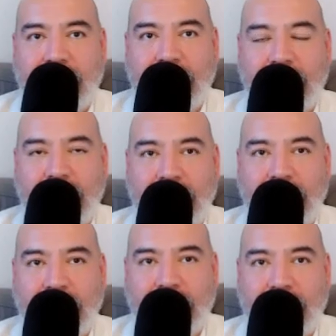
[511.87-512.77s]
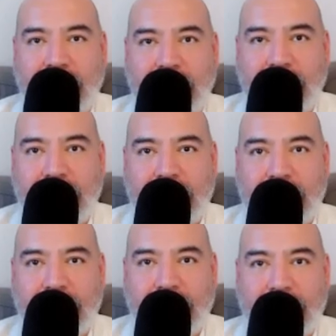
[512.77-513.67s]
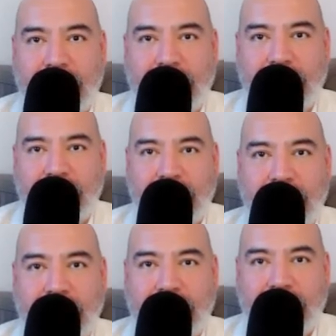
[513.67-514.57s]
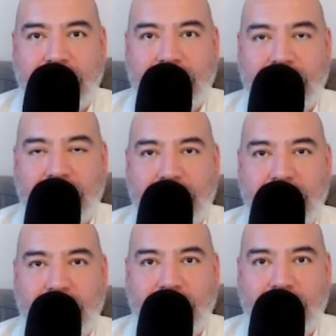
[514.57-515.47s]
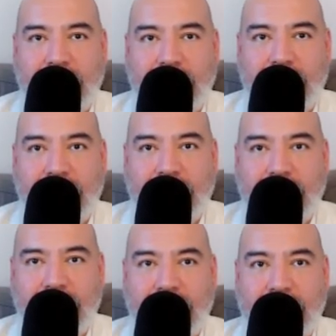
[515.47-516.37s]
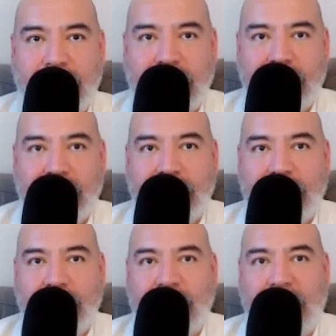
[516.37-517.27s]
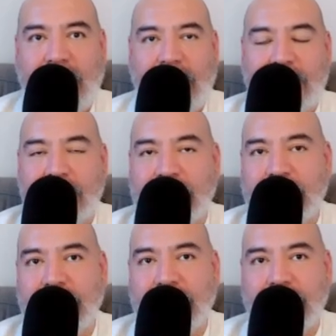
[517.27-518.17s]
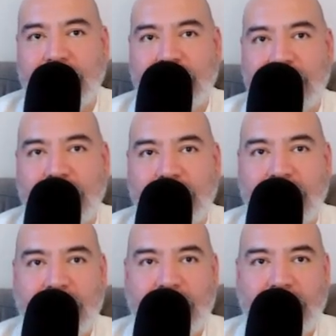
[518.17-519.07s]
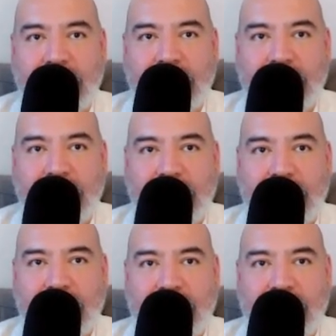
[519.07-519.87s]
The person shown says nothing.